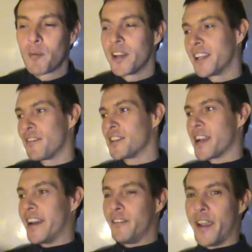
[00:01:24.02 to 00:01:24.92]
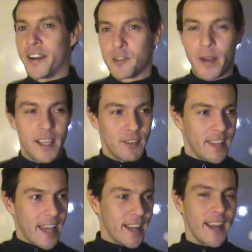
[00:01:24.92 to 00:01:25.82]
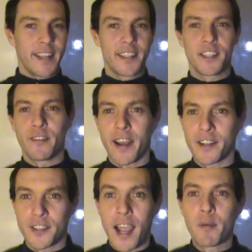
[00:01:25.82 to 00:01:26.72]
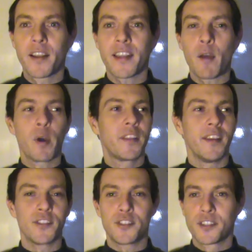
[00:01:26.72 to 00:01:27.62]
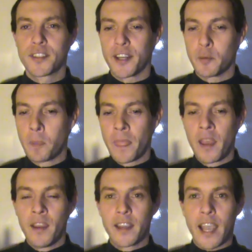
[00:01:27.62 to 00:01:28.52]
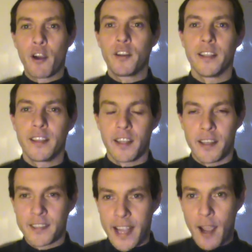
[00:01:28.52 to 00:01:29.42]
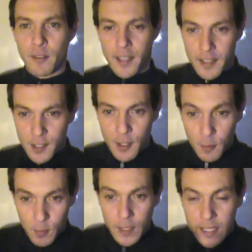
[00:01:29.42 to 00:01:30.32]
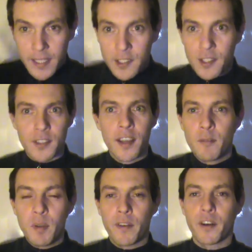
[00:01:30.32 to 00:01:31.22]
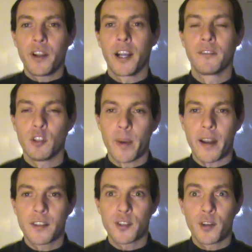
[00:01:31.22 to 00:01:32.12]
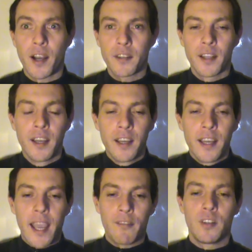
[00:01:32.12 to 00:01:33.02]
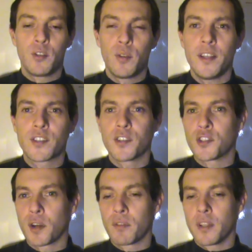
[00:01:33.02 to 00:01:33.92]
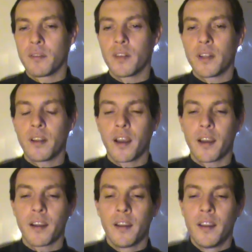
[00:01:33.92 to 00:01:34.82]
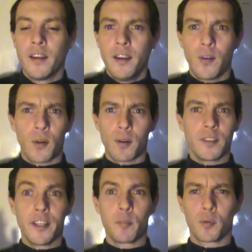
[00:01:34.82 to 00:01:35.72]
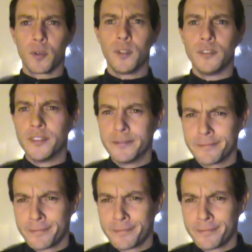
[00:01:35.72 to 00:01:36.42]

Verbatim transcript: Well, I'm going to give this guy an advantage by giving that guy a disadvantage. How about how about this? Just uh, calculate things, count things, you know, really just be very careful about it so you're not having to do these conservative and uh, or liberal